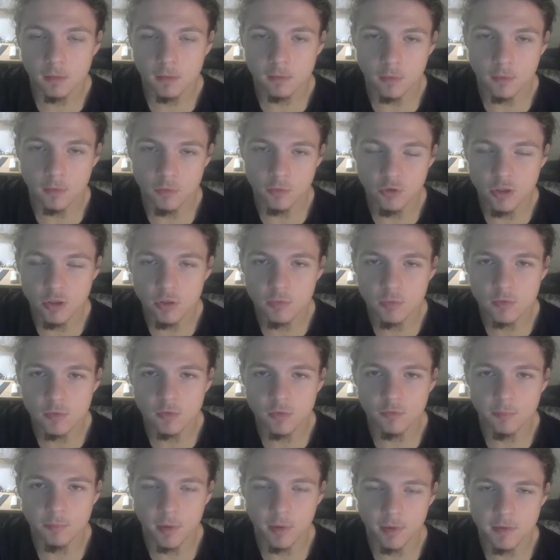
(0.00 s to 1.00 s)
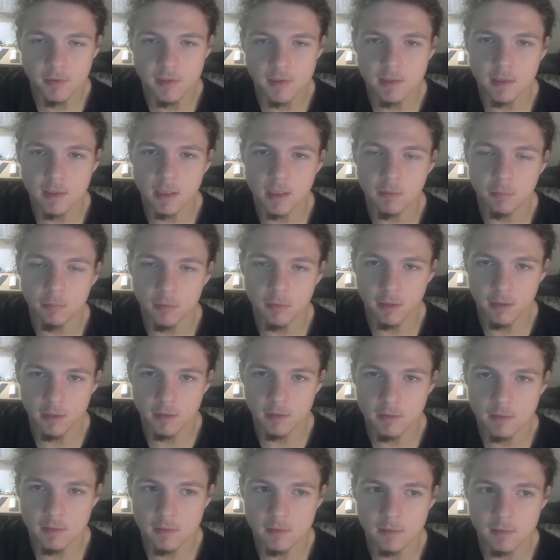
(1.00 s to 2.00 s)
The genus of parasitic
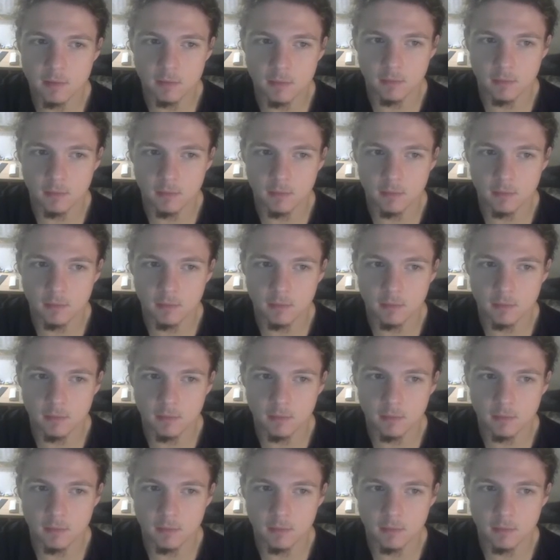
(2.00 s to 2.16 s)
plants,